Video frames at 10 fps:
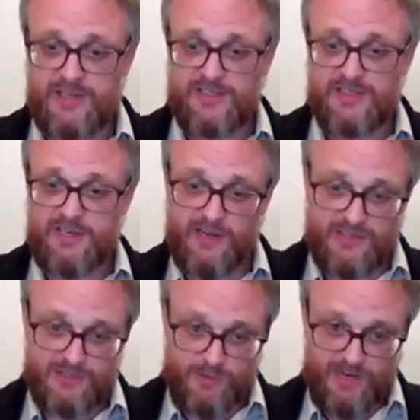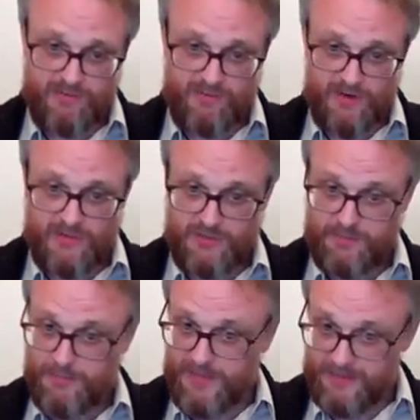as a guide to where the road
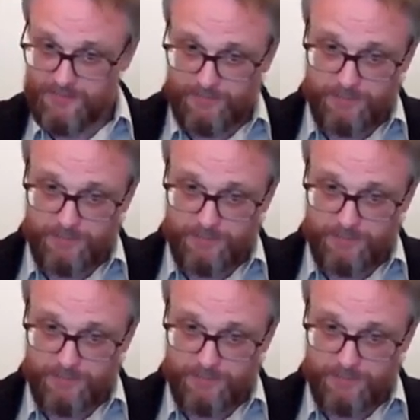should be.